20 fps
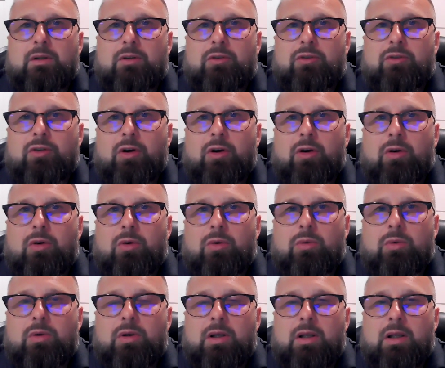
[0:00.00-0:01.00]

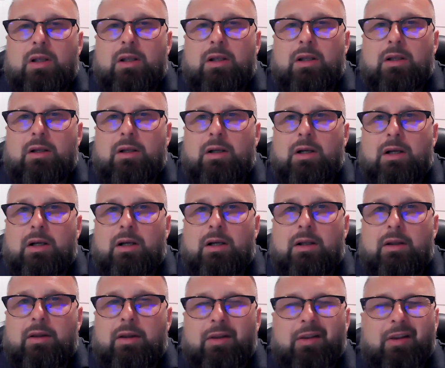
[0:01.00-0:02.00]
So,
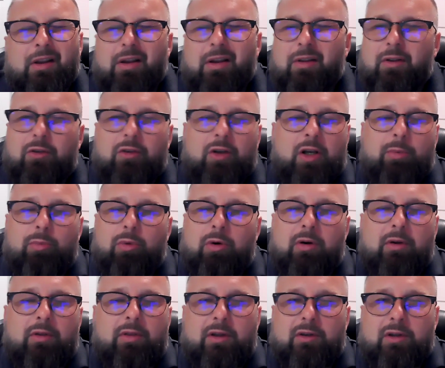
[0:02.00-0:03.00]
and there's a couple
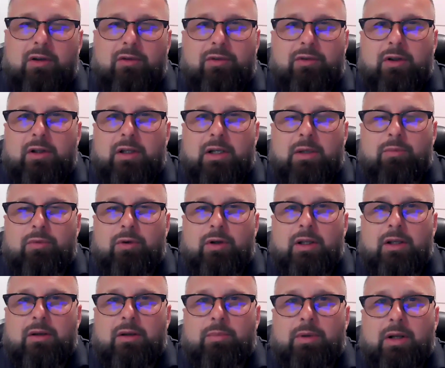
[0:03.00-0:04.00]
other things I feel like I'm
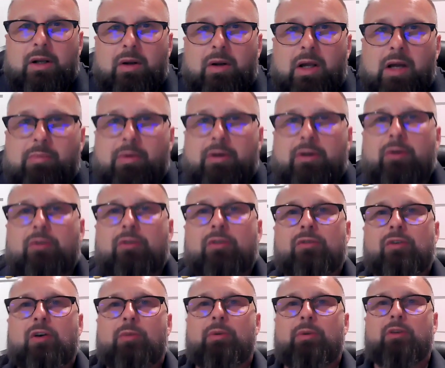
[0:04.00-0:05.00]
forgetting, but I don't have my notes
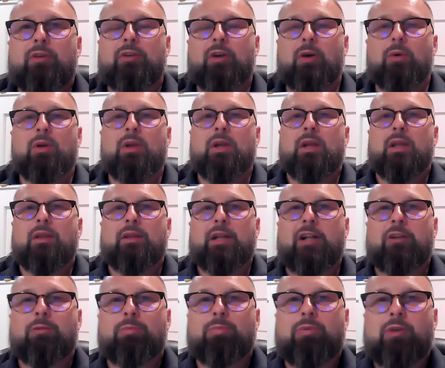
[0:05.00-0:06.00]
in front of me. So
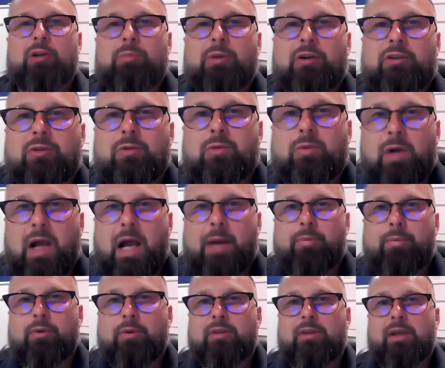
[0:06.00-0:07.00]
that's pretty much a
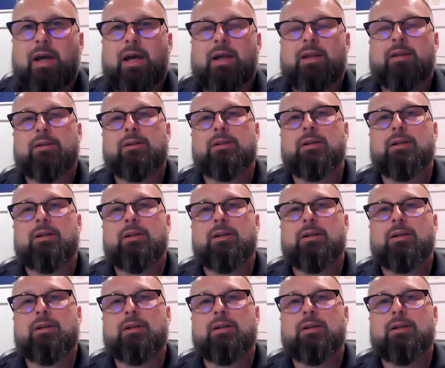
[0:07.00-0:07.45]
wrap with that.